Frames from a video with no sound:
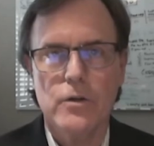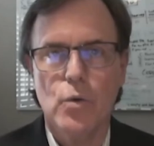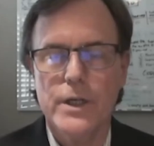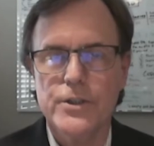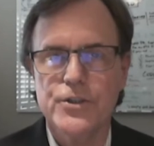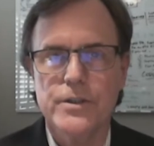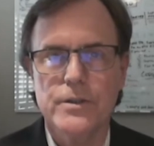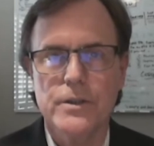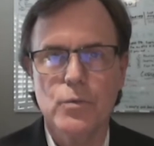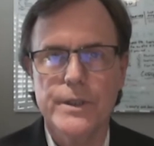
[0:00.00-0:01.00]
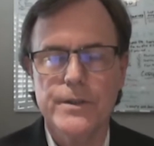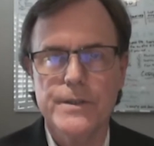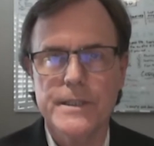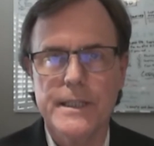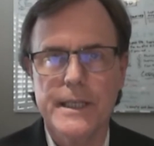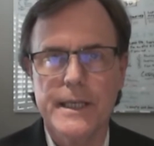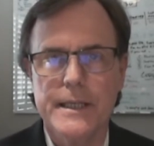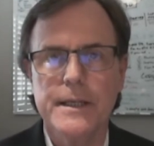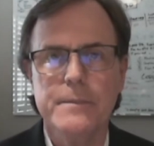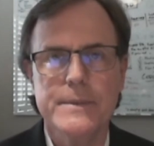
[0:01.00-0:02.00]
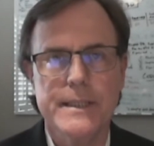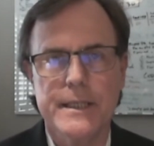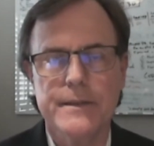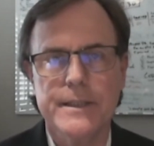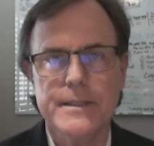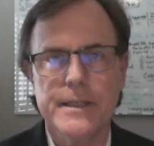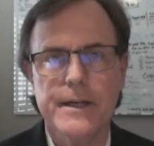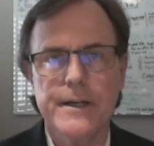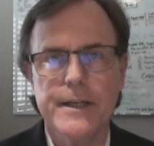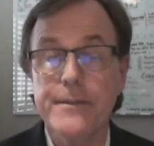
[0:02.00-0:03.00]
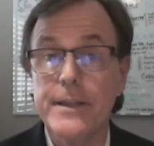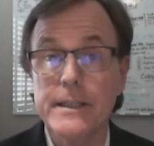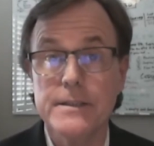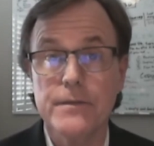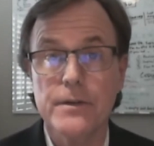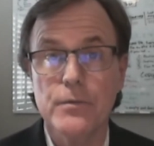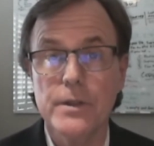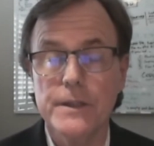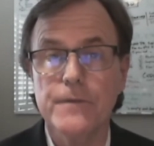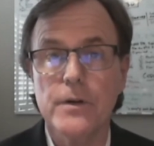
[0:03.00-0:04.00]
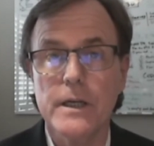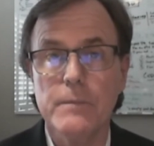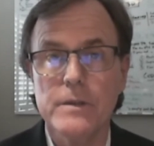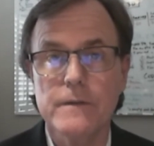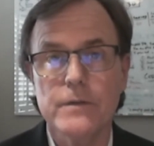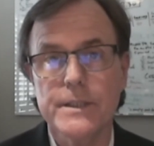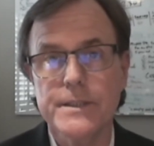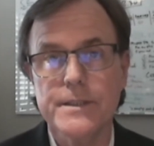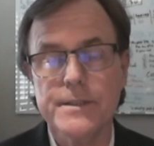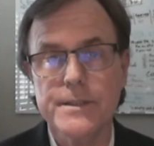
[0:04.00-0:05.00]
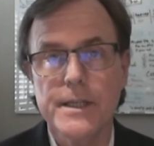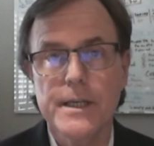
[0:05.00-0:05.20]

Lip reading: question, we are seeing an uptick in this area. I think it's really for a couple of reasons.